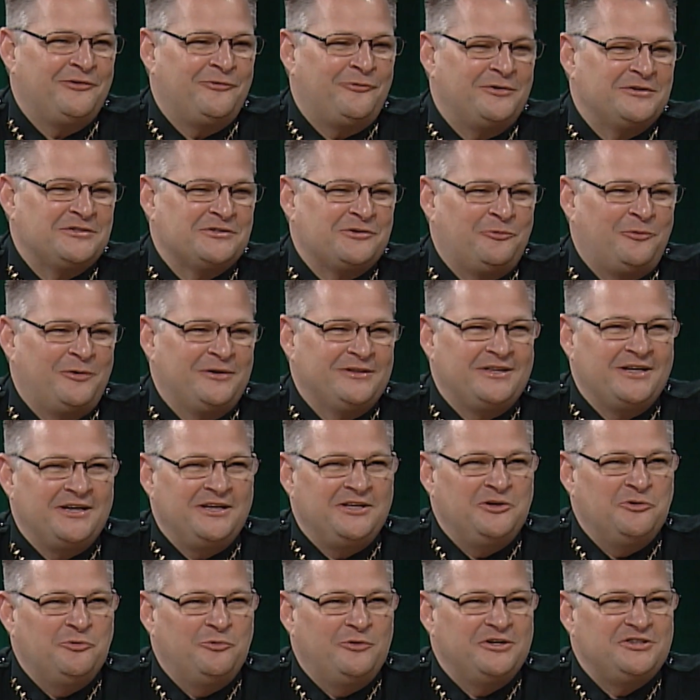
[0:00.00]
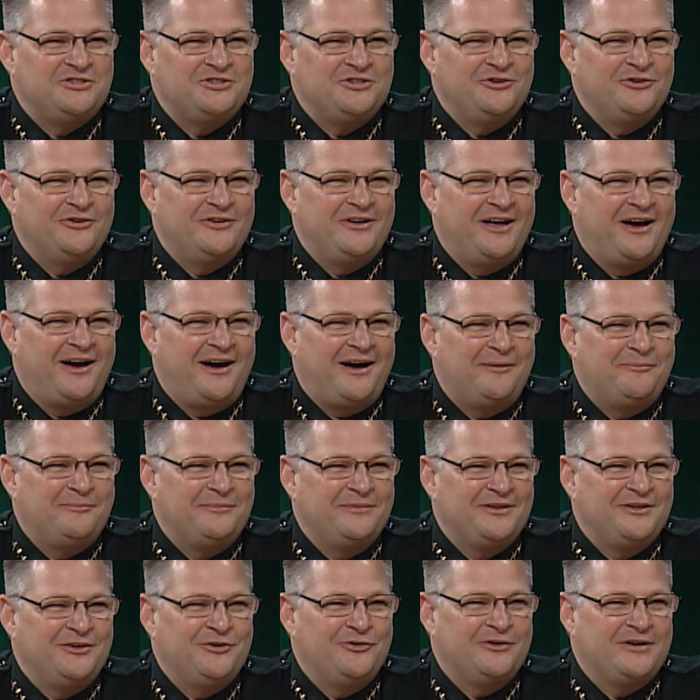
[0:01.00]
what's the one thing you wish you
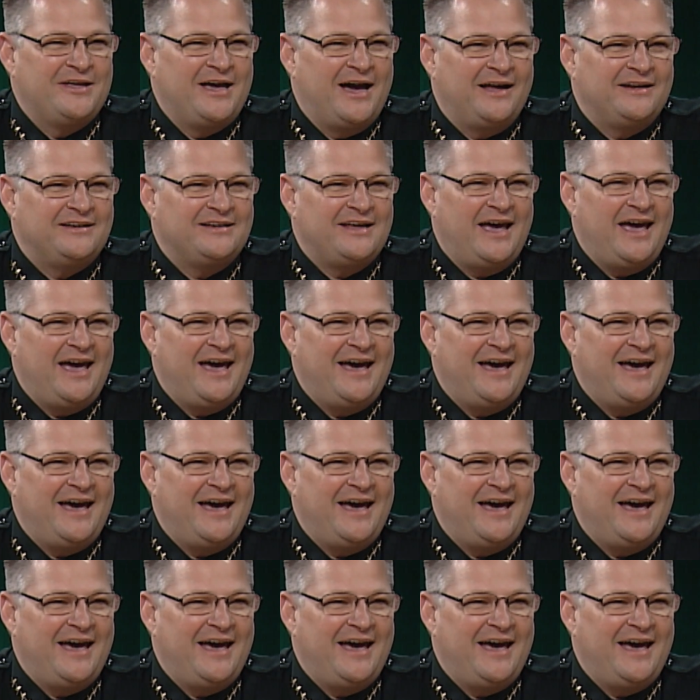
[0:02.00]
had gotten to